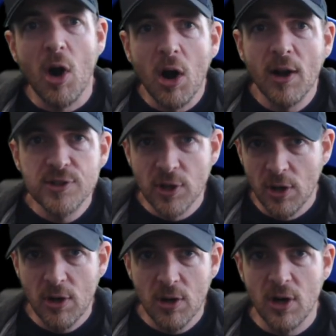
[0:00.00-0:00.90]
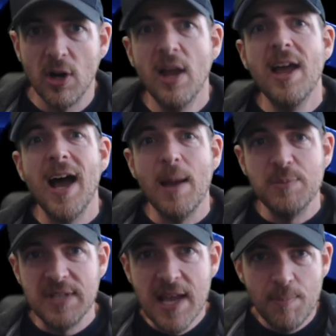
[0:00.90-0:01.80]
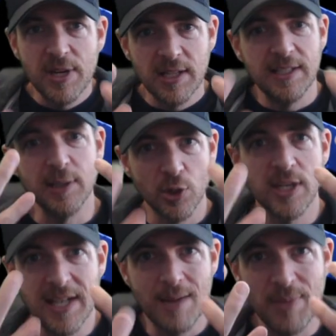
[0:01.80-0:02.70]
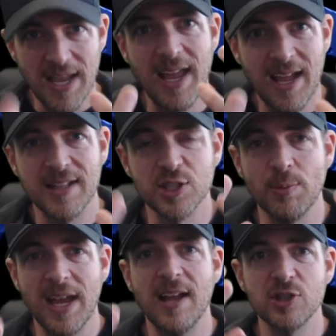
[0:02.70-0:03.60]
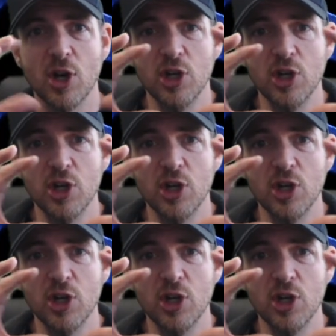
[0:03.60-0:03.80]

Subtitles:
odds are I'm typically looking at my hands. So my hands are